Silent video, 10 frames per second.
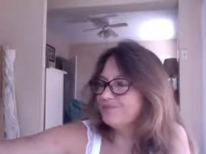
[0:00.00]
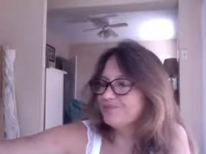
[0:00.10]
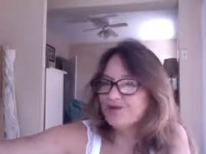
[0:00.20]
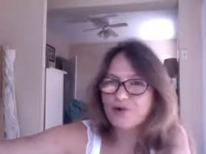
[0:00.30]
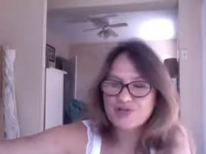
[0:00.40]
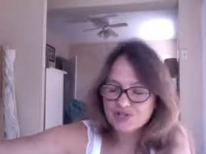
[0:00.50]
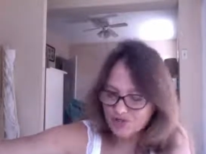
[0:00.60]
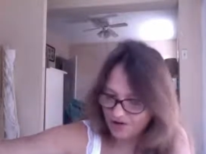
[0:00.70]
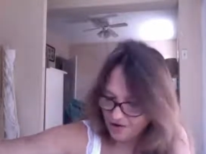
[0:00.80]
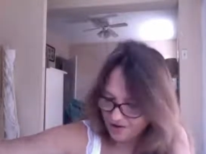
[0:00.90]
Dark
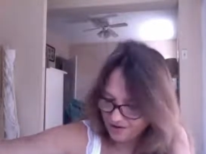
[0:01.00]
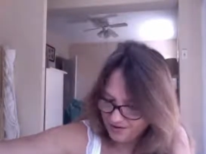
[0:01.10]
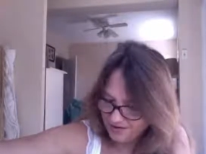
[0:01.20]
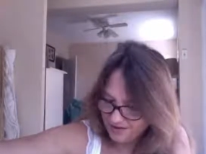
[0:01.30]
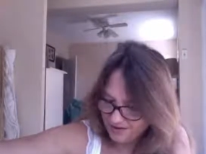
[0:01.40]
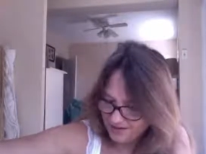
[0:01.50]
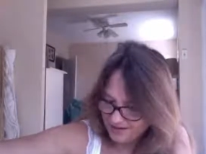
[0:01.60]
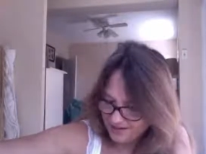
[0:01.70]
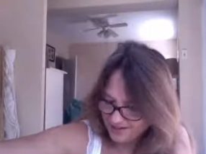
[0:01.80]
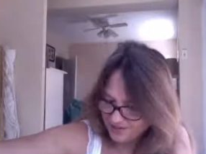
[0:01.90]
Star.
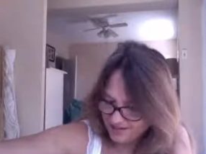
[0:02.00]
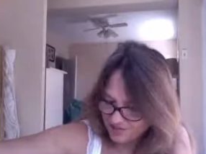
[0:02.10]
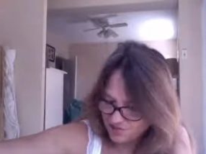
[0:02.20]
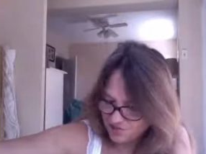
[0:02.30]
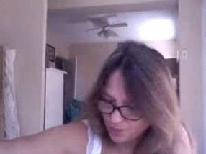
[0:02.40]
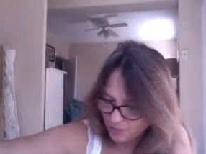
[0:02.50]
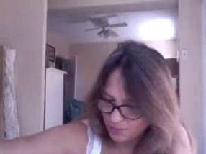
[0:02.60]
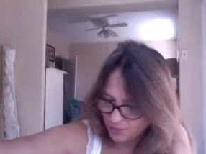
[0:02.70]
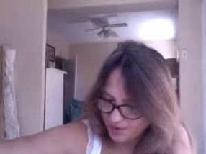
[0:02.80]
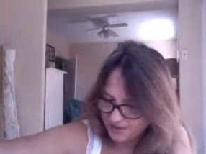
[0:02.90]
It's like a short
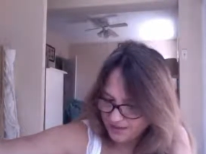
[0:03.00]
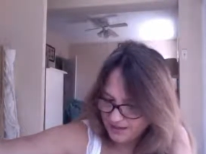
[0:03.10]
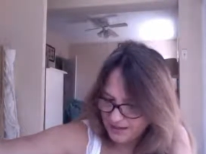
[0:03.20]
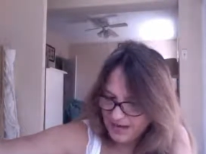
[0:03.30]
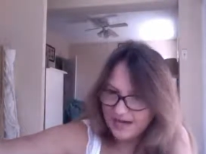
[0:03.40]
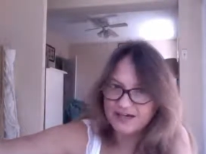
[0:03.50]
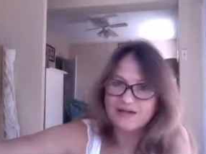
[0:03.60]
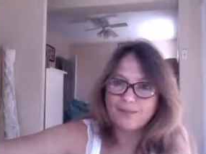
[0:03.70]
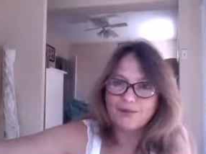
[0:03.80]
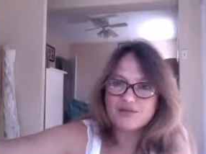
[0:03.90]
one. And
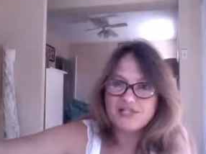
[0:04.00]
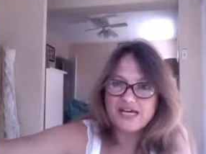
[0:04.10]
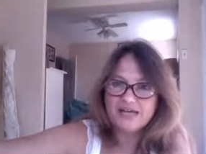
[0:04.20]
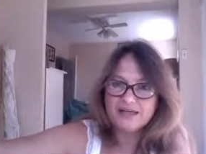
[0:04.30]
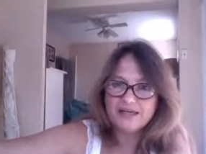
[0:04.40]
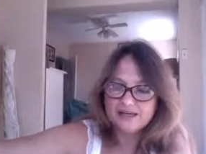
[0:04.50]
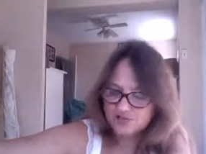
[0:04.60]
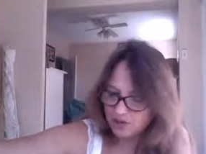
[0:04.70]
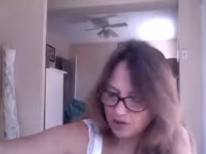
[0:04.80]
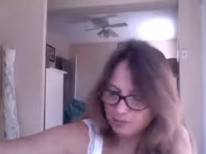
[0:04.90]
number 10 is
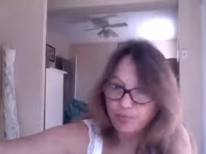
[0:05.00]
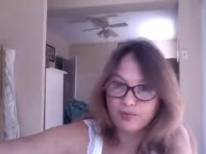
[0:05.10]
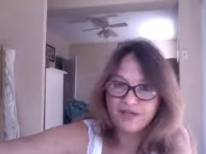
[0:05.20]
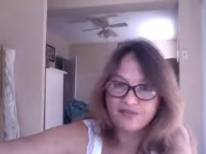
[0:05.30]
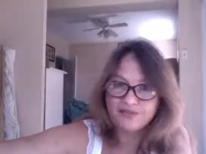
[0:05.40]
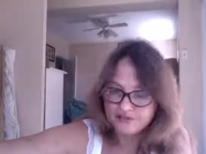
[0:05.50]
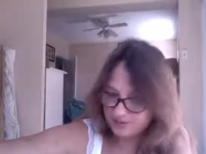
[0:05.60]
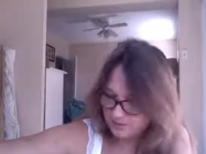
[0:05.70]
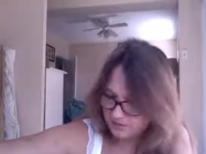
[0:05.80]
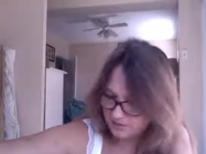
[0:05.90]
called Brief
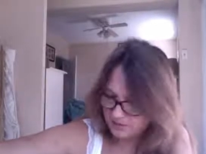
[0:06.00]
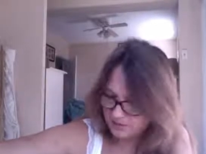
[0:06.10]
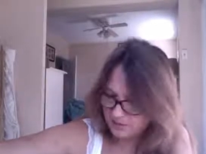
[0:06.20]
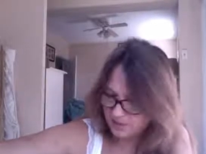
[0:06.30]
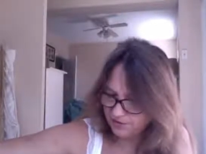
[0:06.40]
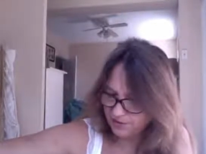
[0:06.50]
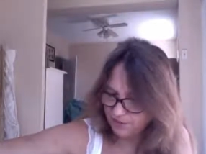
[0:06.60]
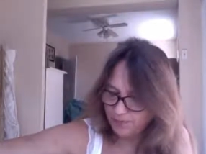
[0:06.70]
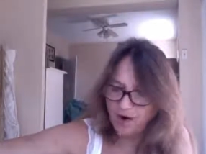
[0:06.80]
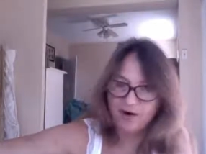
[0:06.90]

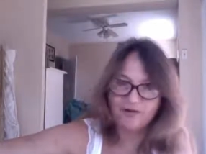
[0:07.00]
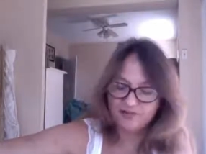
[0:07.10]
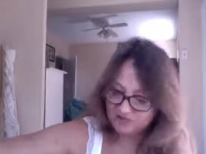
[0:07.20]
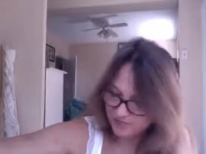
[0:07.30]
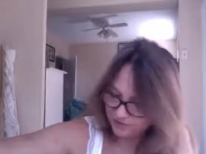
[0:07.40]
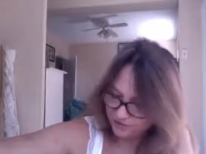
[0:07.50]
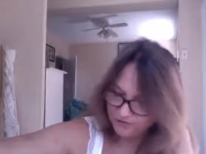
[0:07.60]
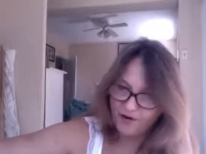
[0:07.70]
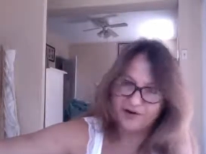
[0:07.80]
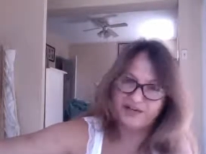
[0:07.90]

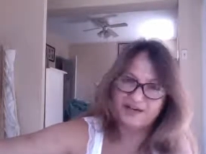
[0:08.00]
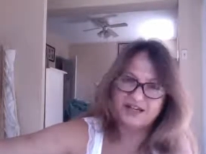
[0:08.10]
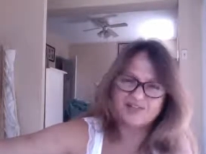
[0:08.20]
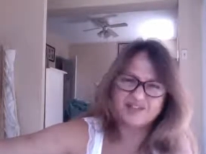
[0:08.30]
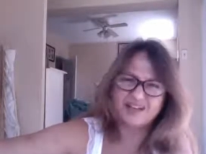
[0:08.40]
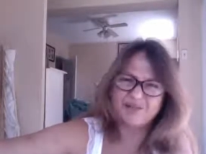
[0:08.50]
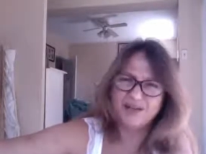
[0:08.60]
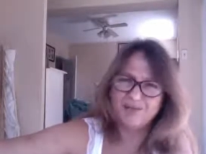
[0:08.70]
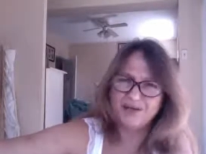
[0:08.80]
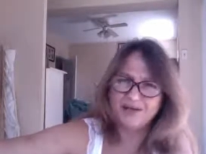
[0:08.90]
Synthophony, and it's like
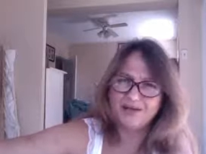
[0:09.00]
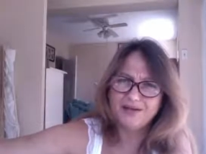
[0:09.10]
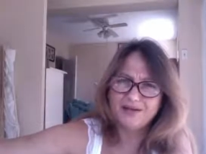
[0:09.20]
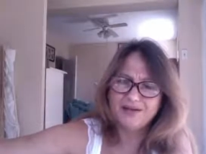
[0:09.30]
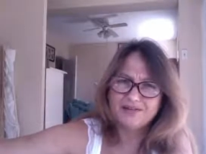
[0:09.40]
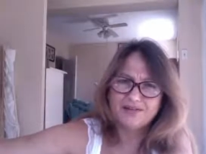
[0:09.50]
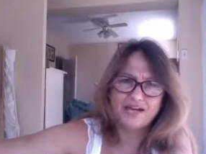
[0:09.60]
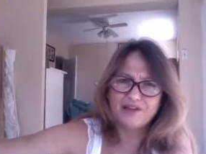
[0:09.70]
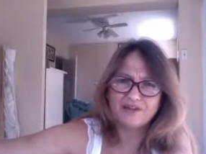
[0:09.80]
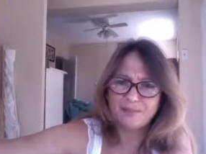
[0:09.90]
maybe not
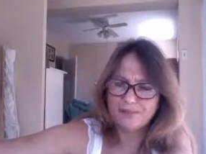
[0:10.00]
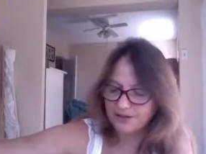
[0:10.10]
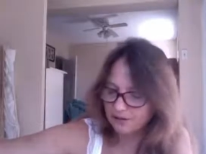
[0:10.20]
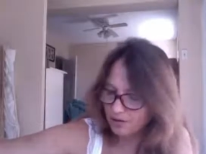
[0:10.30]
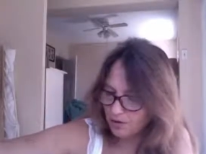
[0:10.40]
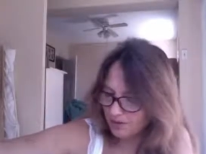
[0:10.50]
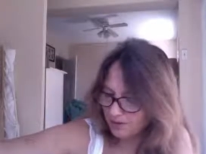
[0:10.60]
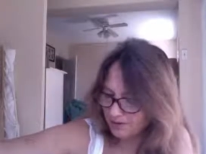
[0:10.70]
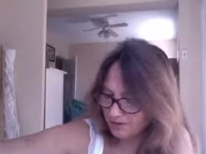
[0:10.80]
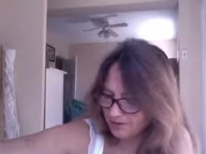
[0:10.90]
even a minute long.
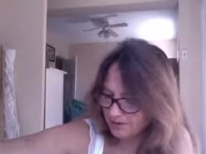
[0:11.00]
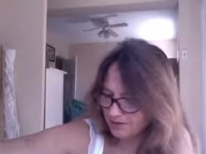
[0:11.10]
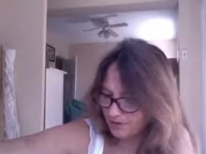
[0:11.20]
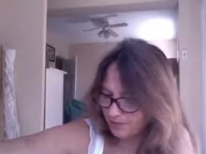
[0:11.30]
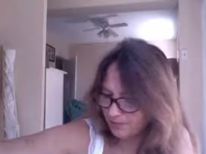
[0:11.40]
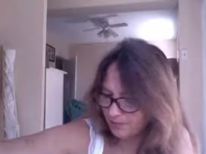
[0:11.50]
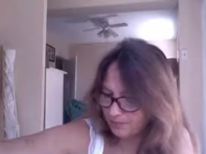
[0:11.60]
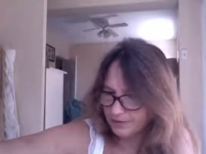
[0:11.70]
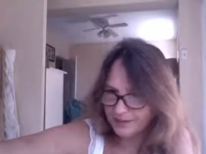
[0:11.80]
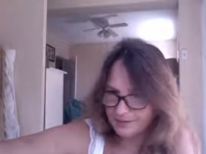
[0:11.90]
Like a
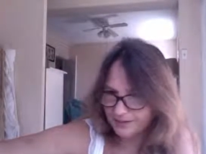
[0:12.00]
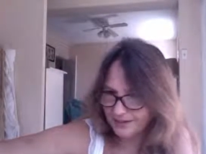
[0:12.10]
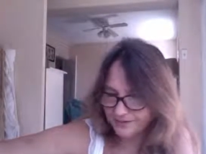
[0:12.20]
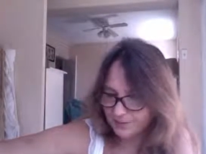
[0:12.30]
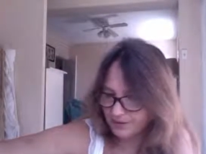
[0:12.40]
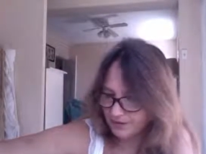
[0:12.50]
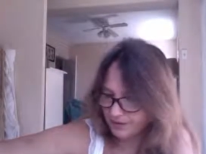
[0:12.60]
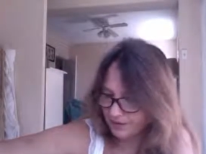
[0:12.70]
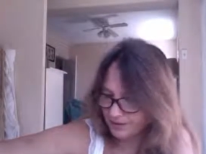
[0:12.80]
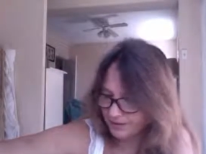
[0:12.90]
couple, like not even a minute
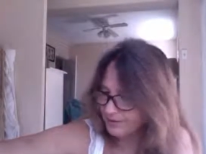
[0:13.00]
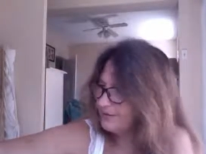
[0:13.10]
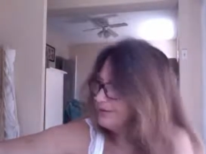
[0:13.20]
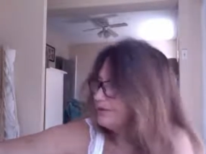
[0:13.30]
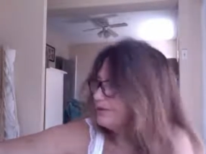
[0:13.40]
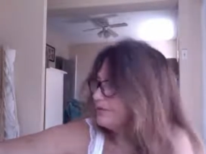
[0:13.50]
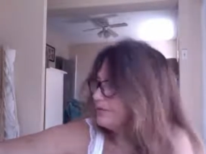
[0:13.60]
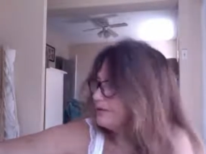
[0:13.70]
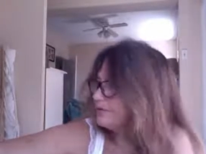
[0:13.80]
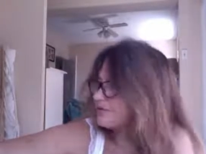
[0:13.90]
long.
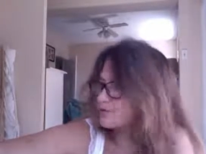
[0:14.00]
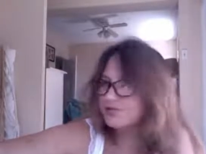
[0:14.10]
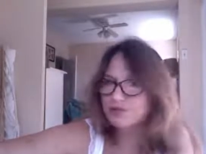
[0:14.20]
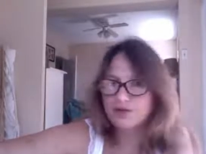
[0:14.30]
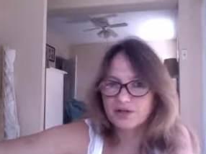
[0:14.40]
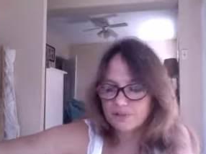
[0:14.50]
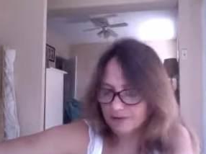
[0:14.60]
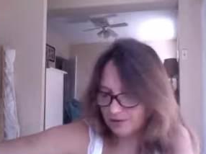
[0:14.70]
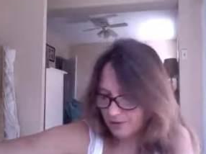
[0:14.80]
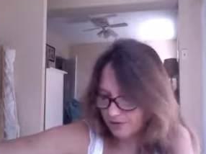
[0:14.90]
This one's really
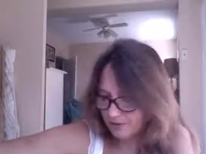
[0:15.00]
mellow.